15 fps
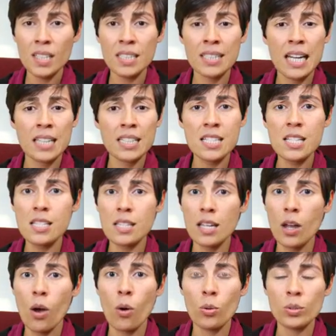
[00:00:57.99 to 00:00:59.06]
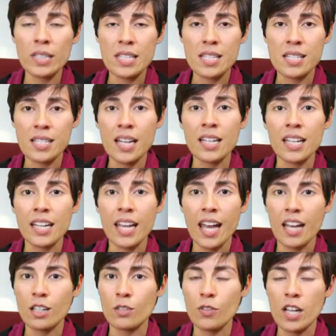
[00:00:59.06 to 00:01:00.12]
Now, this is the only study
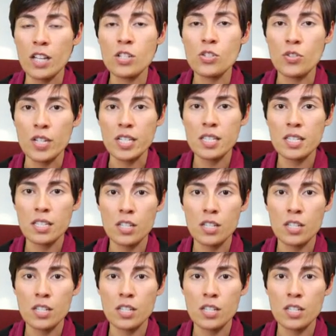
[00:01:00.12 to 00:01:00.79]
out of hundreds